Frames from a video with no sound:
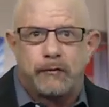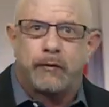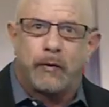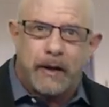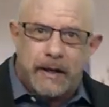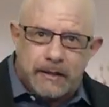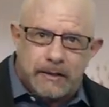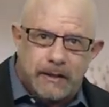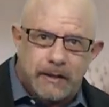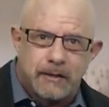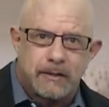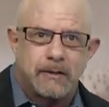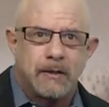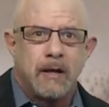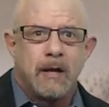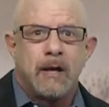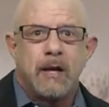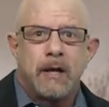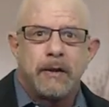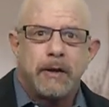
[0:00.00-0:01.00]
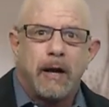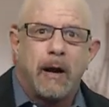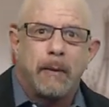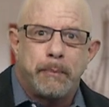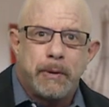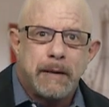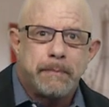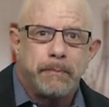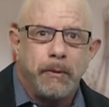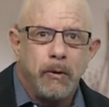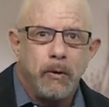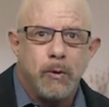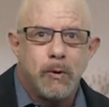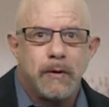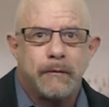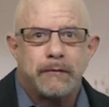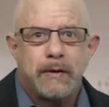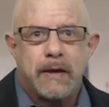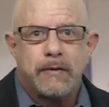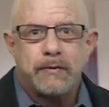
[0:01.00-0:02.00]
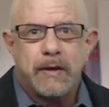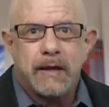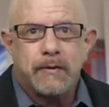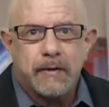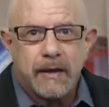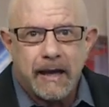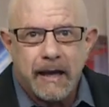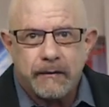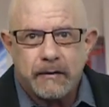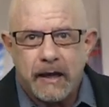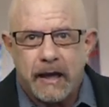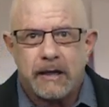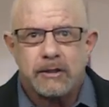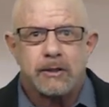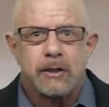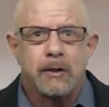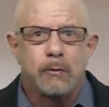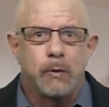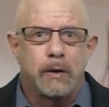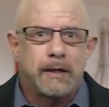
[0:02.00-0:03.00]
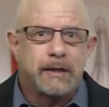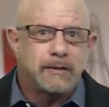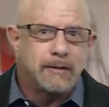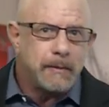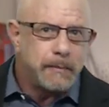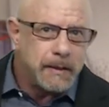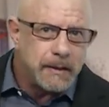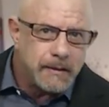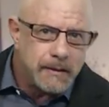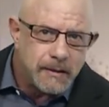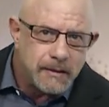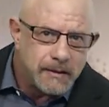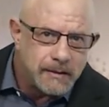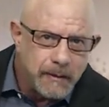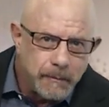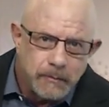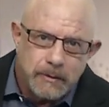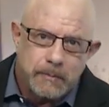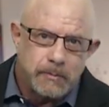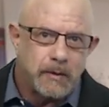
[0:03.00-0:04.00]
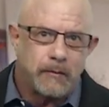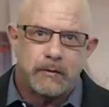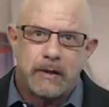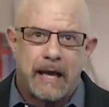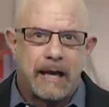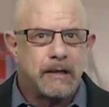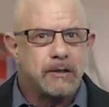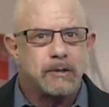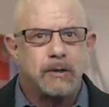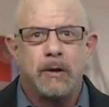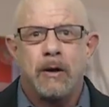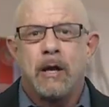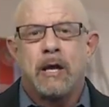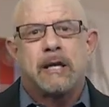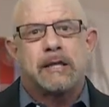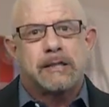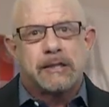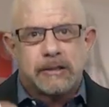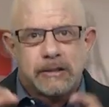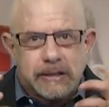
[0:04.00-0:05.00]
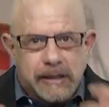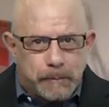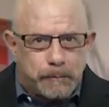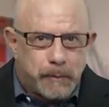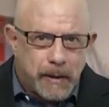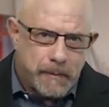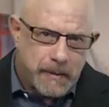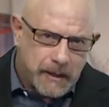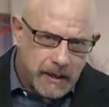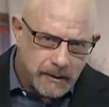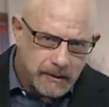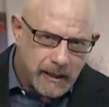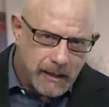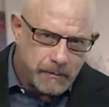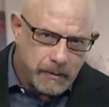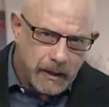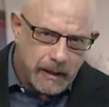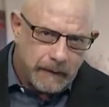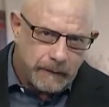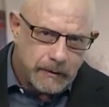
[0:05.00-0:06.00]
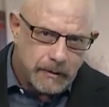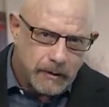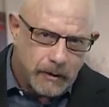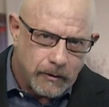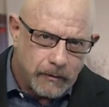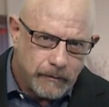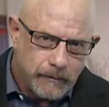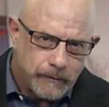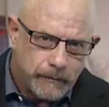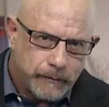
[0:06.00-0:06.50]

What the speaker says: For instance, there are people who, if they think they have cancer, will exhibit the symptoms of cancer simply because they believe so.